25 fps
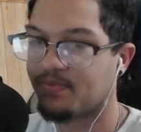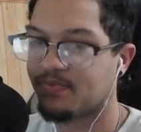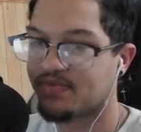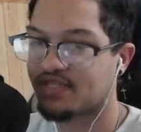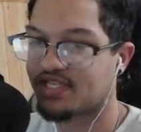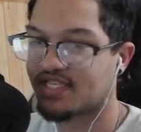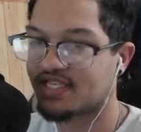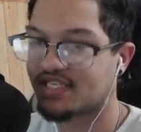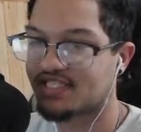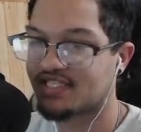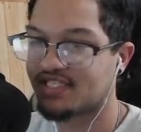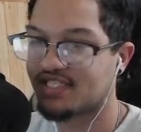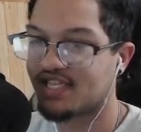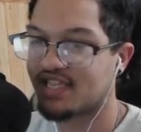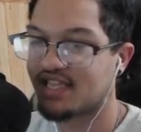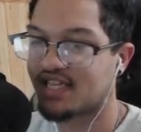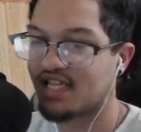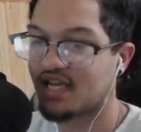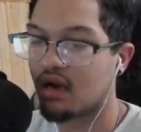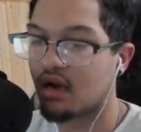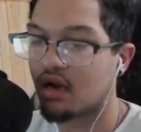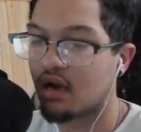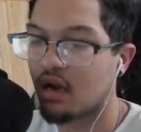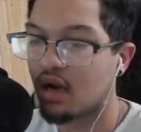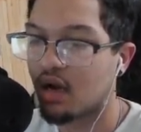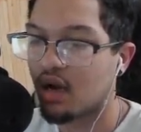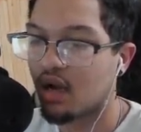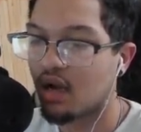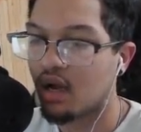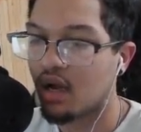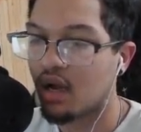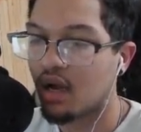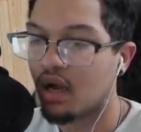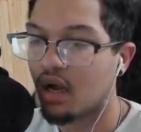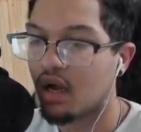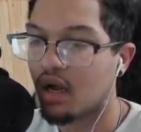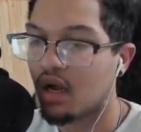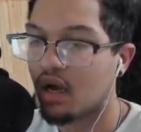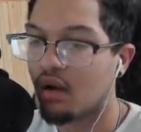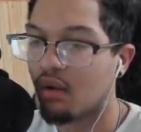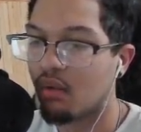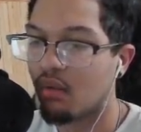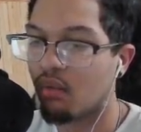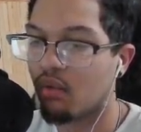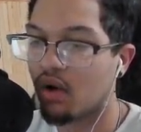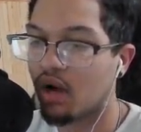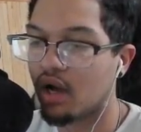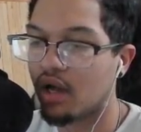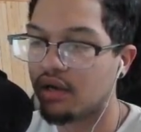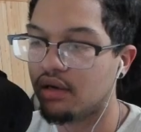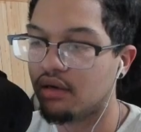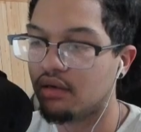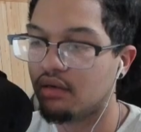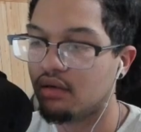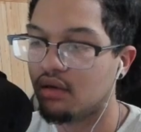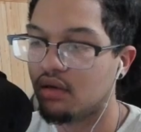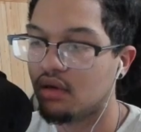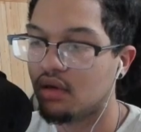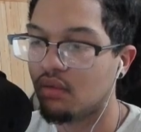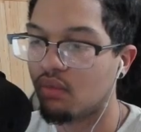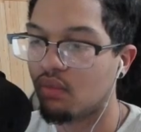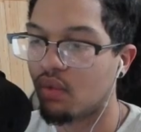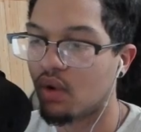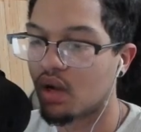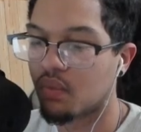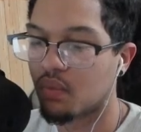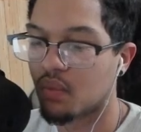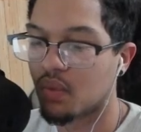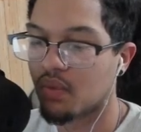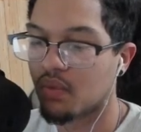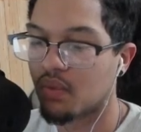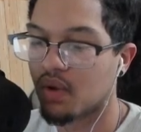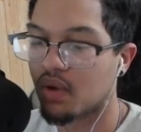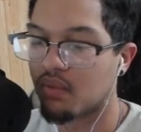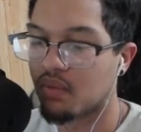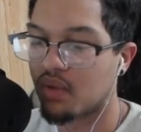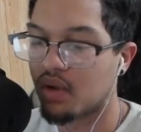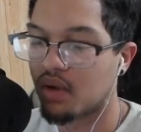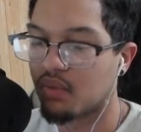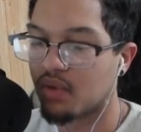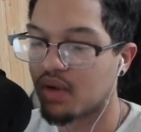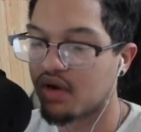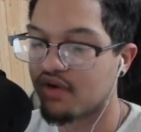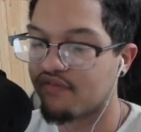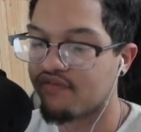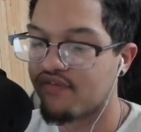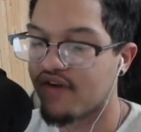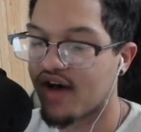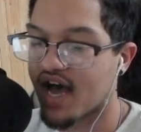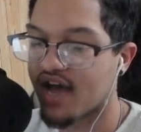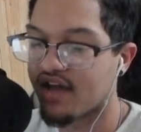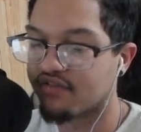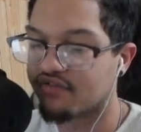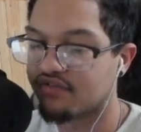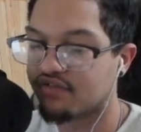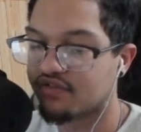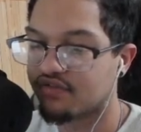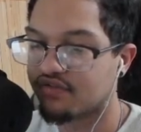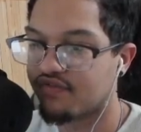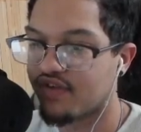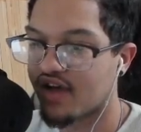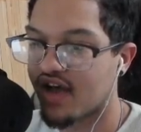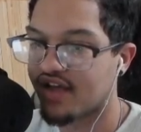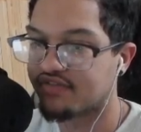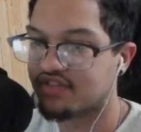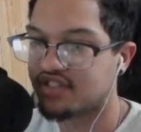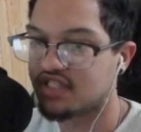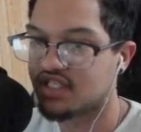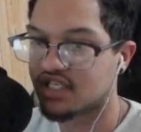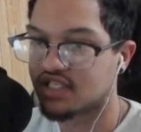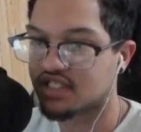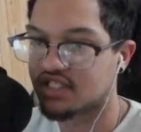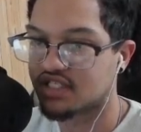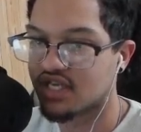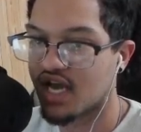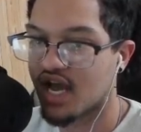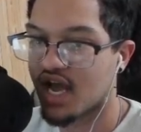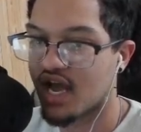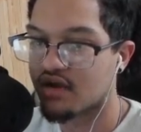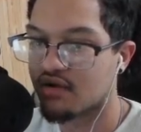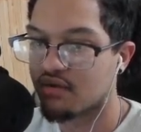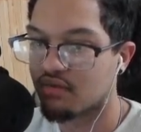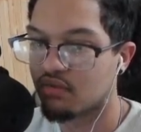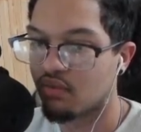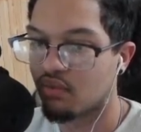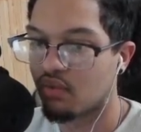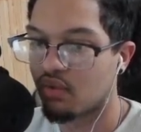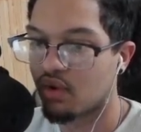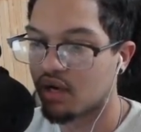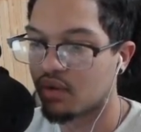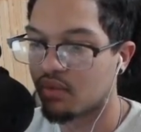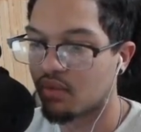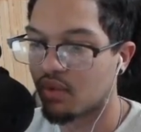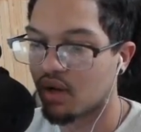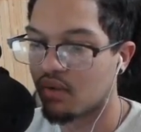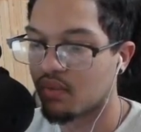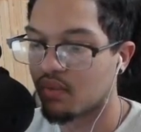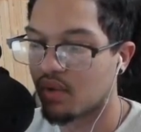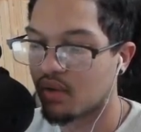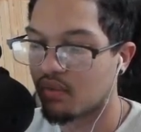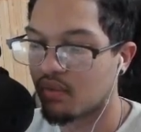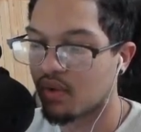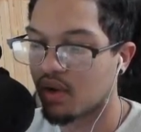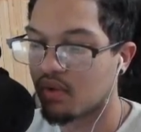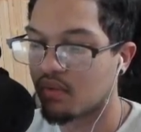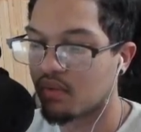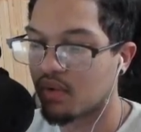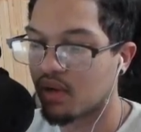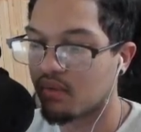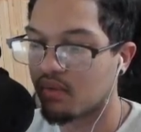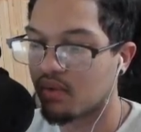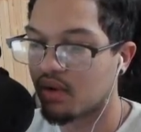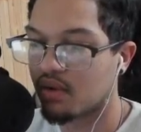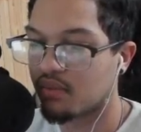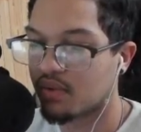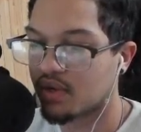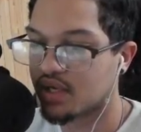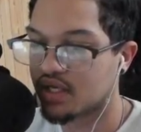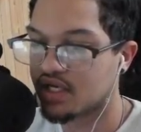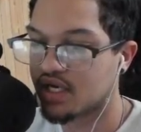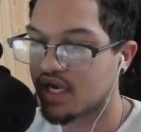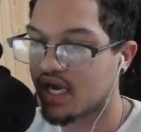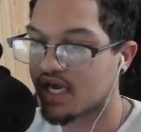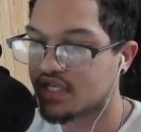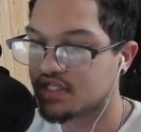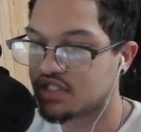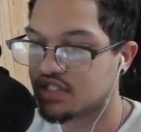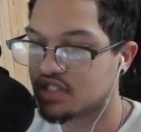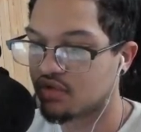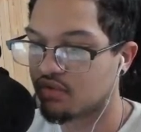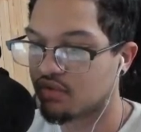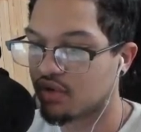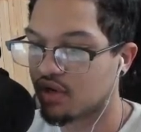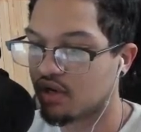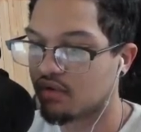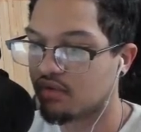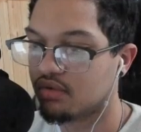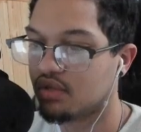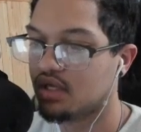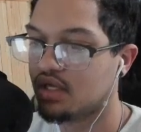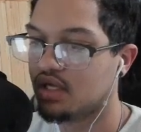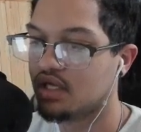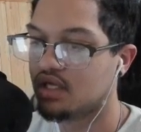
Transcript: Just sitting there. One... One one one one one five five six nine one one one one one one one nine zero.